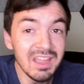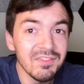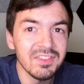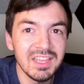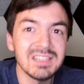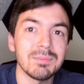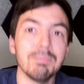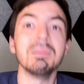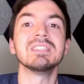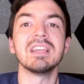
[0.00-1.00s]
if things
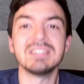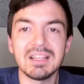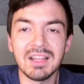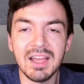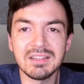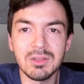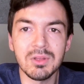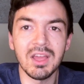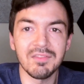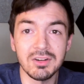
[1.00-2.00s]
miss a deadline, you can
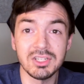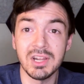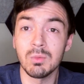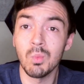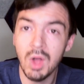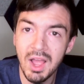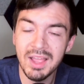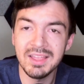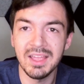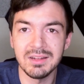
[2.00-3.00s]
kind of understand
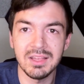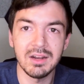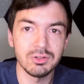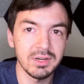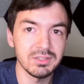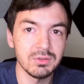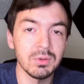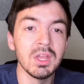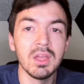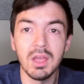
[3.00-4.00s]
why and kind of try to
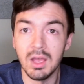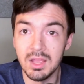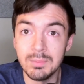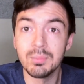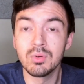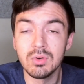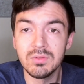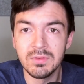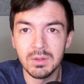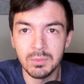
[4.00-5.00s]

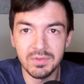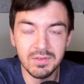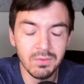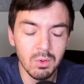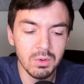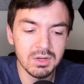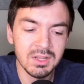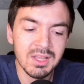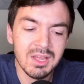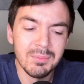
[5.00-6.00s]
improve moving forward.
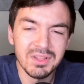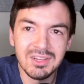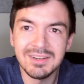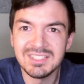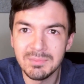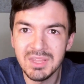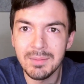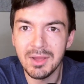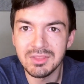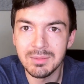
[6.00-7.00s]
But there is something
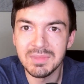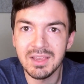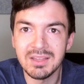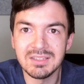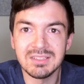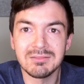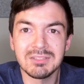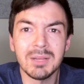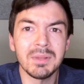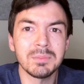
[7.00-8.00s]
about them that can
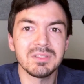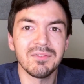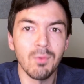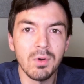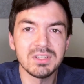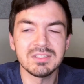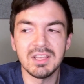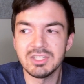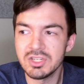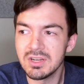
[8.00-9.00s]
sometimes force
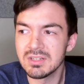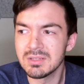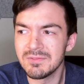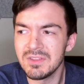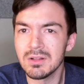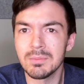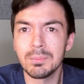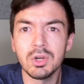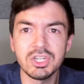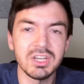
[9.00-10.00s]
engineers to feel
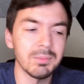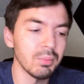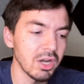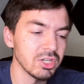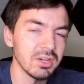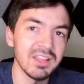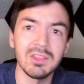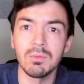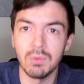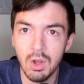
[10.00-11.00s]
pushed and pressured in
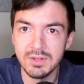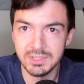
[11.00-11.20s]
the wrong